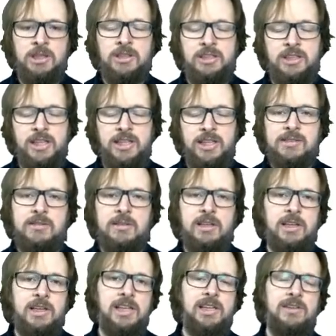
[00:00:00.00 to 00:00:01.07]
This
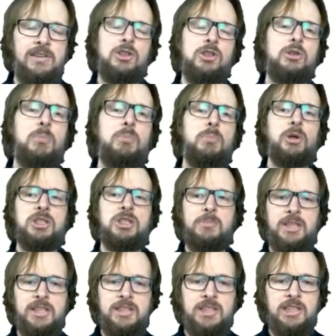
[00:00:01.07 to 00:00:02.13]
gives us the
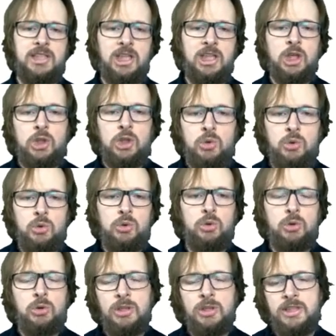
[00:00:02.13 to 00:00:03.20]
possibility to
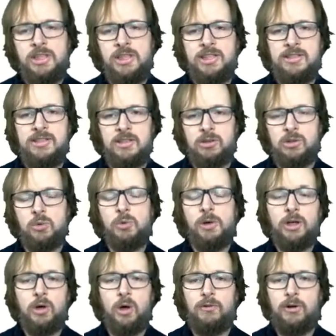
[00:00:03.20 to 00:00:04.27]
do this, to
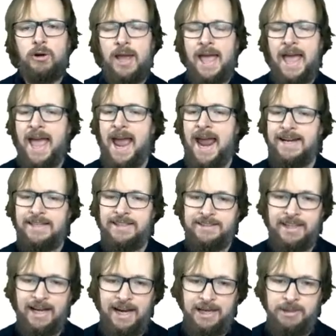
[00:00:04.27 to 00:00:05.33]
recover any
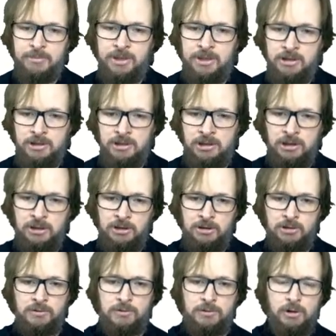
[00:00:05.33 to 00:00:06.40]
time
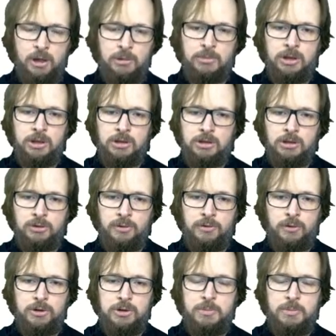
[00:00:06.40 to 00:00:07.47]
from the
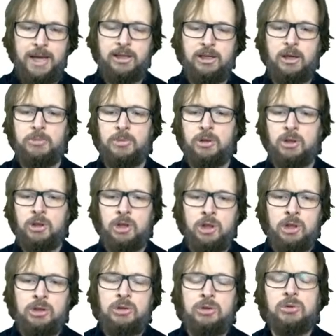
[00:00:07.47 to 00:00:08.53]
first backup
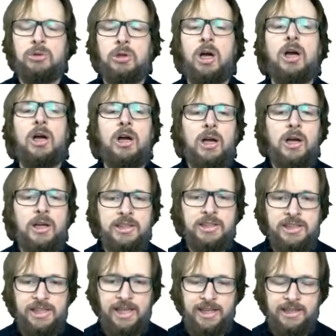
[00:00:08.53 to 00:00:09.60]
to
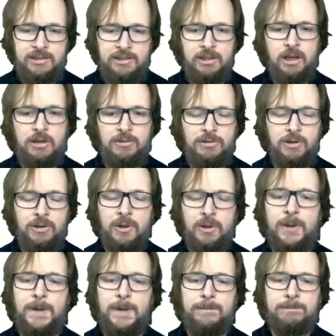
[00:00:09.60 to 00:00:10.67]
the end of
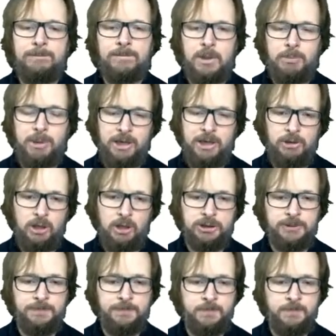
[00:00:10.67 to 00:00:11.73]
the binary logs.
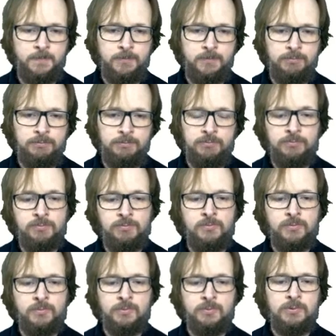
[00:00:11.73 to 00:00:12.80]

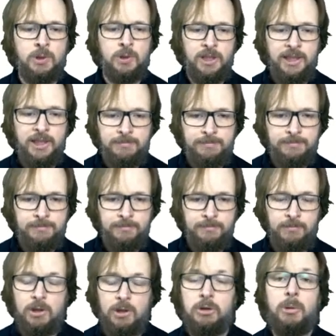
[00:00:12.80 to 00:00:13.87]
Okay,
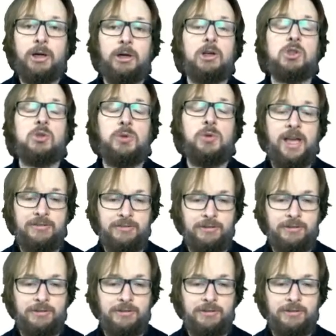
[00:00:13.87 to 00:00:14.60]
the binary logs we have.